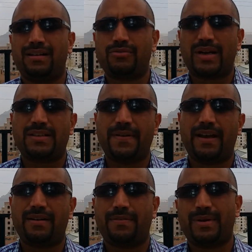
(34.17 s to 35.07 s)

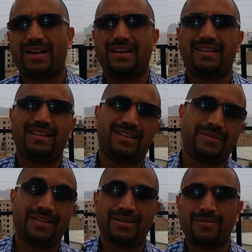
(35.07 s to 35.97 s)
transferring from an idea
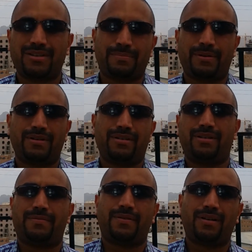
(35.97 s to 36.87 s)
to the new
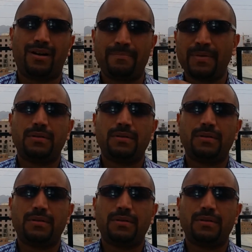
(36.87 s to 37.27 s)
entrepreneurial firm.